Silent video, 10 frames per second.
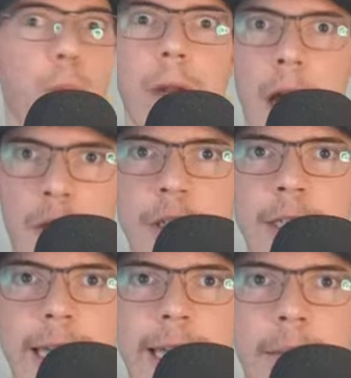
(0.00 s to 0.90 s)
to another
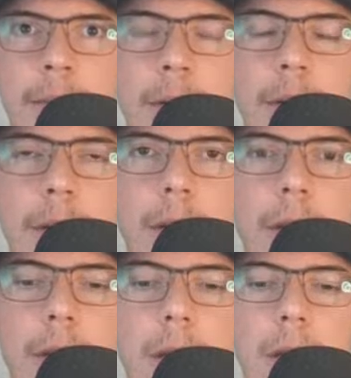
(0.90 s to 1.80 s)
team,
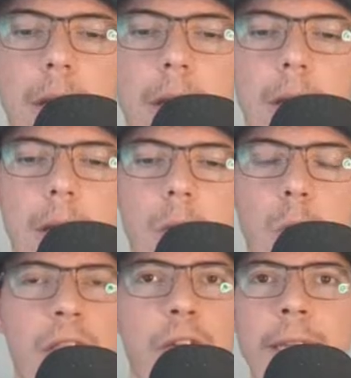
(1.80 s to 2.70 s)

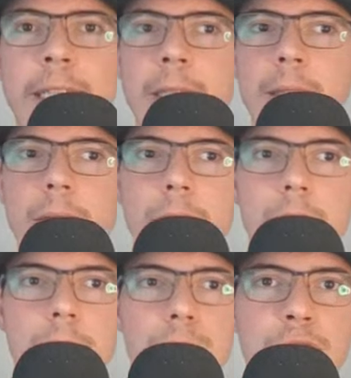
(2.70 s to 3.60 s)
whether it's
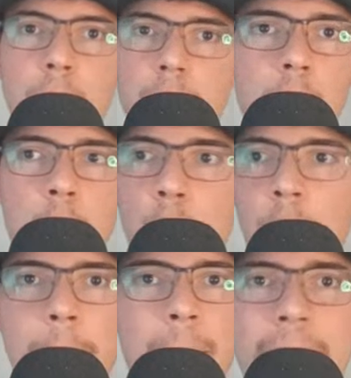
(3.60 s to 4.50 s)
solo
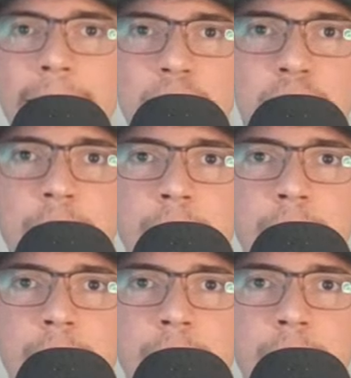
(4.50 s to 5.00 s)
or in a package